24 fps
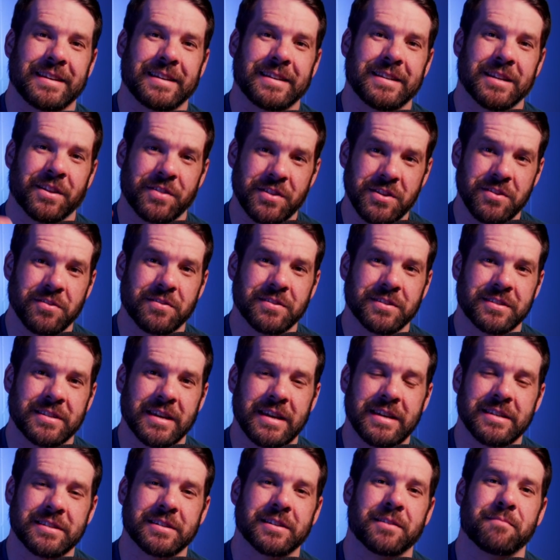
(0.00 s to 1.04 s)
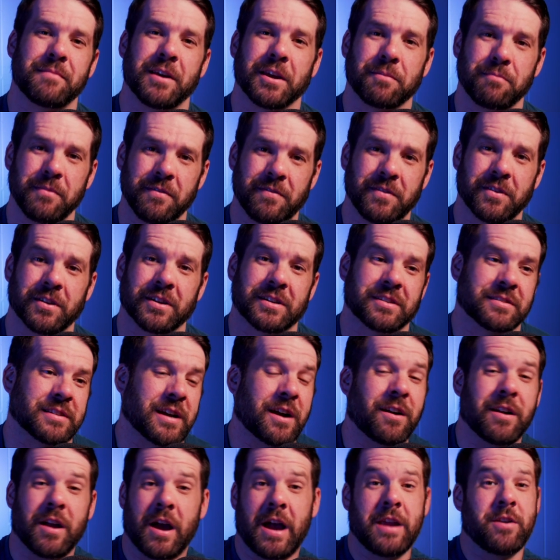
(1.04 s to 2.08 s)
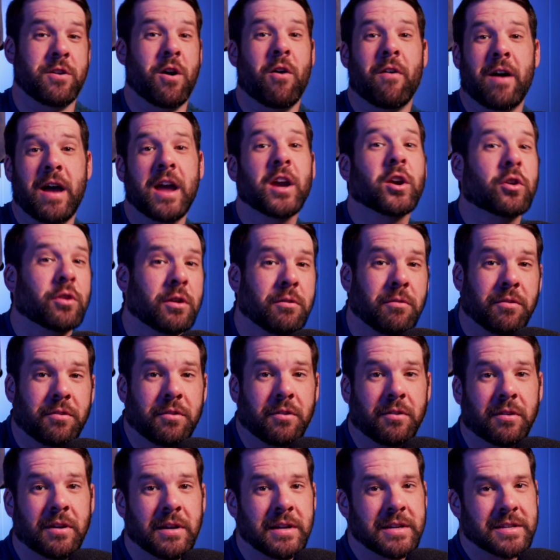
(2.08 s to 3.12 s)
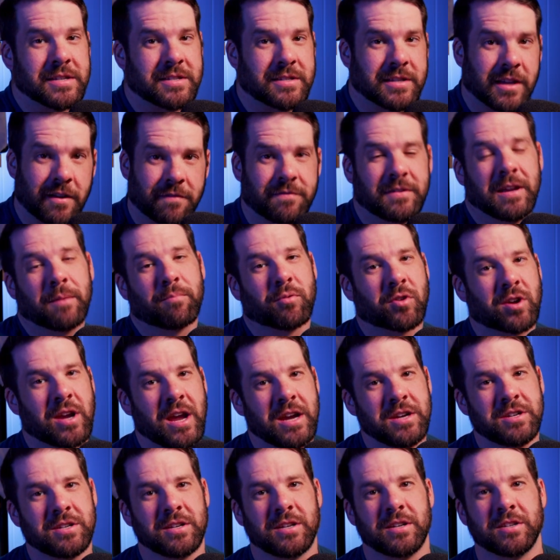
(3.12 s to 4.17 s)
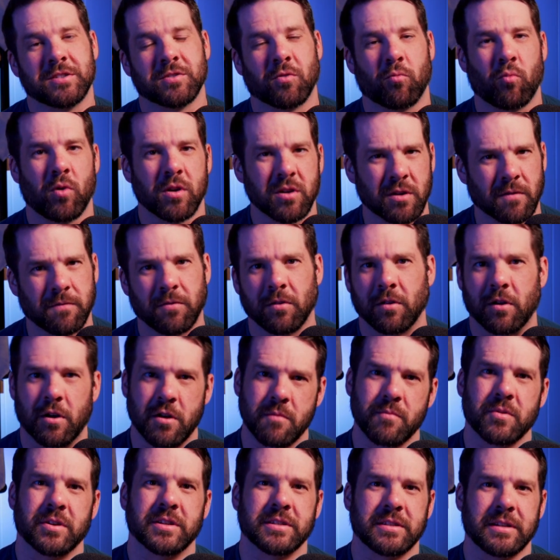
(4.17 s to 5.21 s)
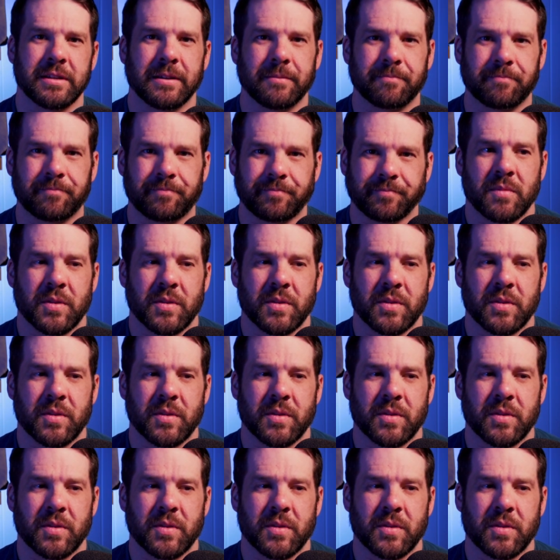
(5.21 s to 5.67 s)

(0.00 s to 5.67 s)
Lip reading: Nothing you can say is going to make me feel it because I know I agree with you. Self-deprecation is a wonderful armor, isn't it?